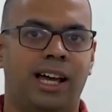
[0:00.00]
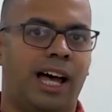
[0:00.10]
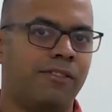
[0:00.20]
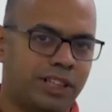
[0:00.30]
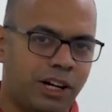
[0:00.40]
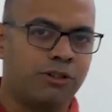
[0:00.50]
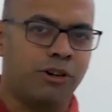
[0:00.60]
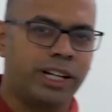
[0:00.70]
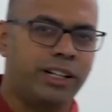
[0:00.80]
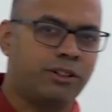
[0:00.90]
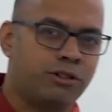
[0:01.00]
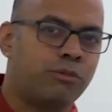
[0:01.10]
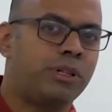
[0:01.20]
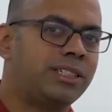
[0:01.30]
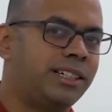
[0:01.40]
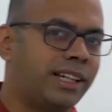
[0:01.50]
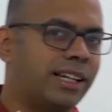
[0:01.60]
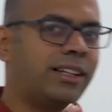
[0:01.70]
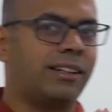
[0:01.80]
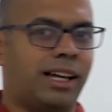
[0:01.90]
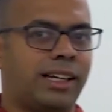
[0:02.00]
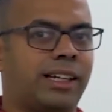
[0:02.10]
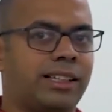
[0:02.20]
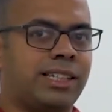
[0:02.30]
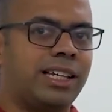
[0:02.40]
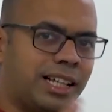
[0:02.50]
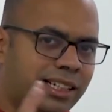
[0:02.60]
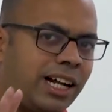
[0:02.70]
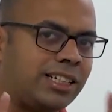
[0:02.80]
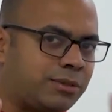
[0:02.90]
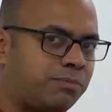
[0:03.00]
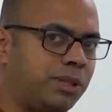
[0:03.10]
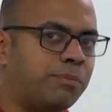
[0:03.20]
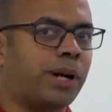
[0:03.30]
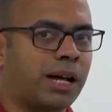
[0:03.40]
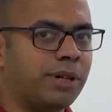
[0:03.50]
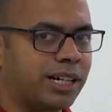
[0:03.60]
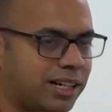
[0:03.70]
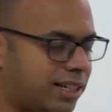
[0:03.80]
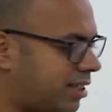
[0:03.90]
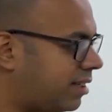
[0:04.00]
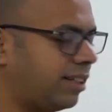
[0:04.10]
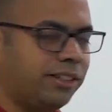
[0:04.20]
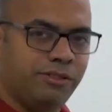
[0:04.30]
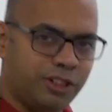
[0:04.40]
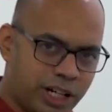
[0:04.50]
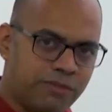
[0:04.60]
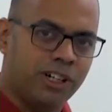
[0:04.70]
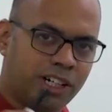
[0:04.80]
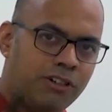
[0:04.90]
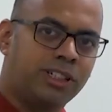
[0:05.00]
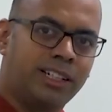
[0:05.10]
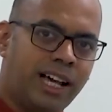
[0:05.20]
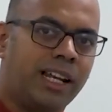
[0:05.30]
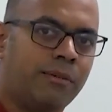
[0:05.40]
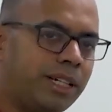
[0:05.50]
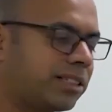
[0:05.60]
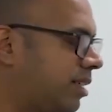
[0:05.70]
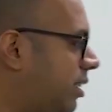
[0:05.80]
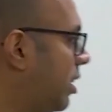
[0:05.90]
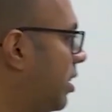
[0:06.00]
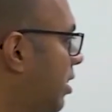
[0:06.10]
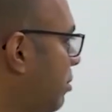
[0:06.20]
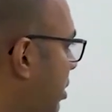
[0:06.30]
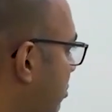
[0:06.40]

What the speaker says: And without going into too much detail, I can say that that's the primary reason. You can work out the dynamics in a little bit